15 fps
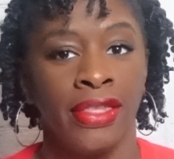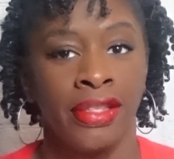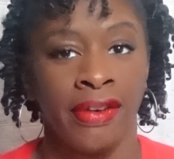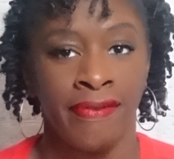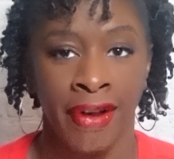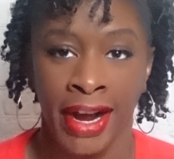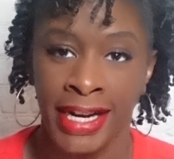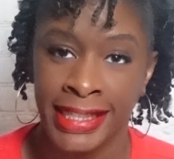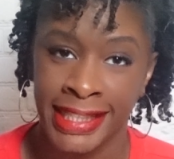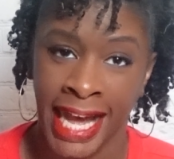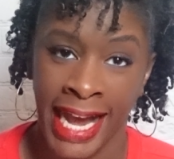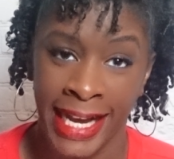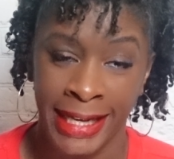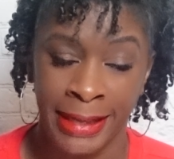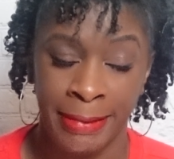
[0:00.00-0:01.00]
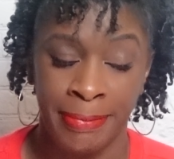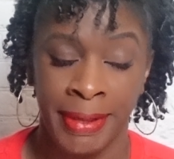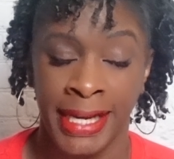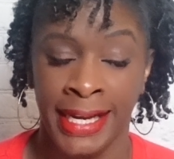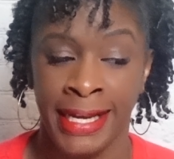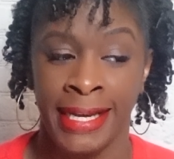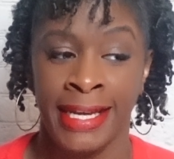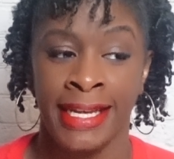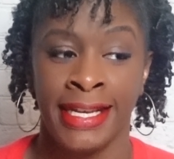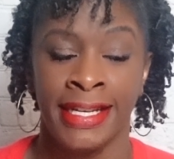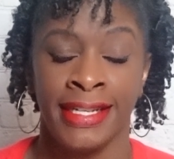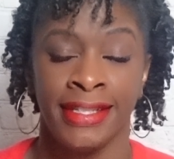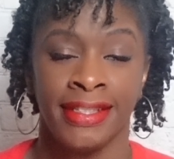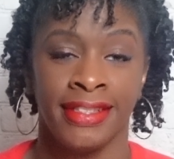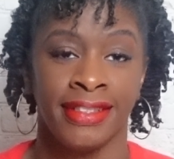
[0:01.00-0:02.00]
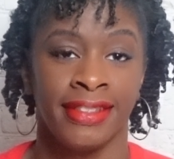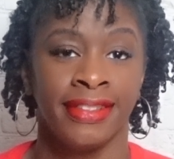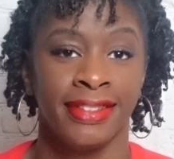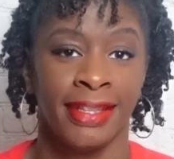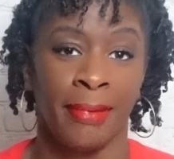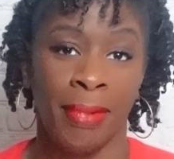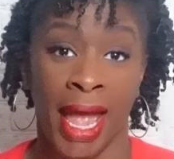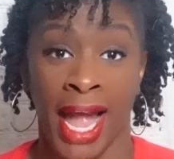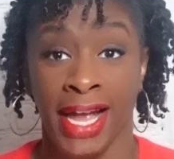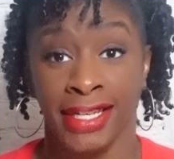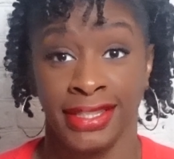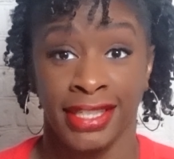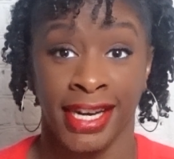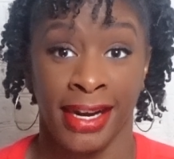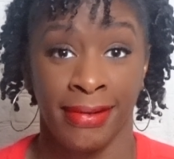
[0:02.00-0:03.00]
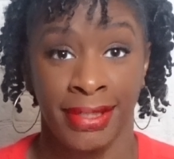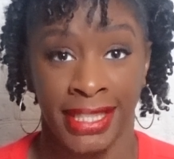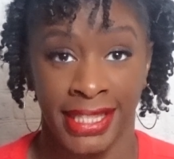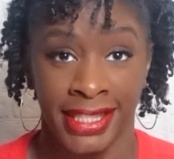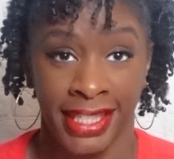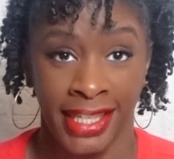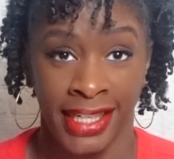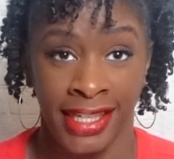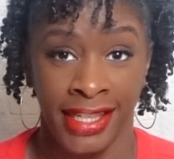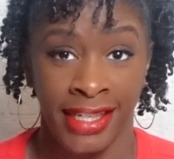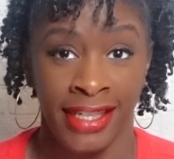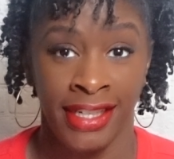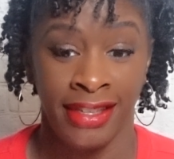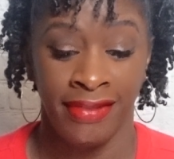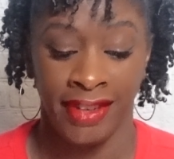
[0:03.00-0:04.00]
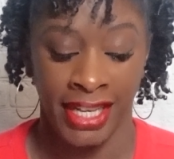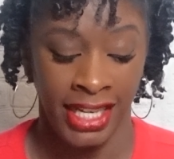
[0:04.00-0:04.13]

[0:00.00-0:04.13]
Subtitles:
the first item in the package that I received